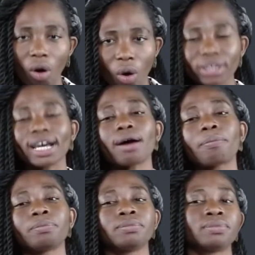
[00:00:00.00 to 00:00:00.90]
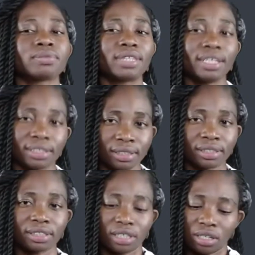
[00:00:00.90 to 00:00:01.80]
other
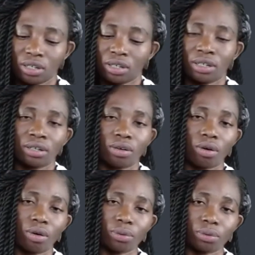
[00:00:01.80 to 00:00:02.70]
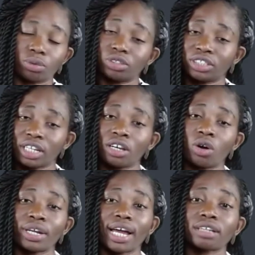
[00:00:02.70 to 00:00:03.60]
things, or could say
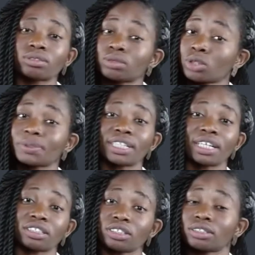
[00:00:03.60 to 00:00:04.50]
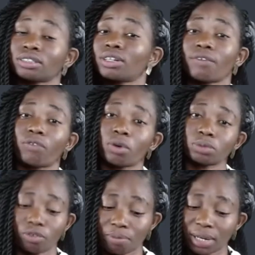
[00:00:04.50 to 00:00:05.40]
other substances, other
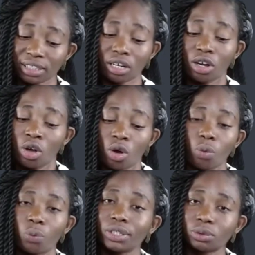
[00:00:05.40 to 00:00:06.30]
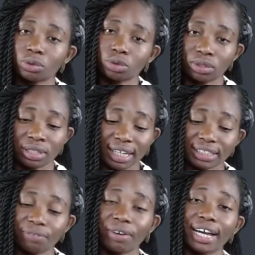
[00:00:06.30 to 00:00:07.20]
forms of matter, which we could
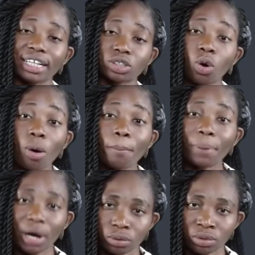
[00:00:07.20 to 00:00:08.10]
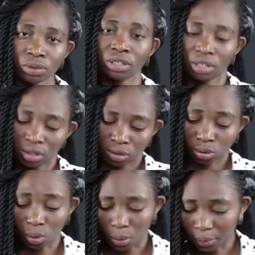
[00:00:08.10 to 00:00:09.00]
classify as compounds.
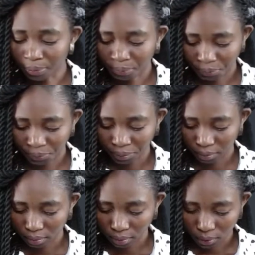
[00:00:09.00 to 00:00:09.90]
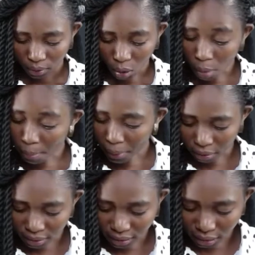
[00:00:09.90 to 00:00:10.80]
So
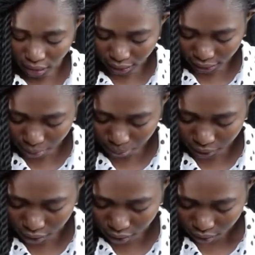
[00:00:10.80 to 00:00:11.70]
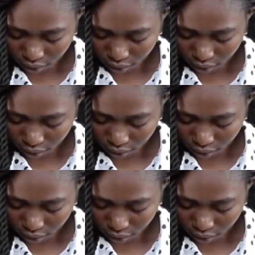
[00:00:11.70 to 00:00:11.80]
compounds is simply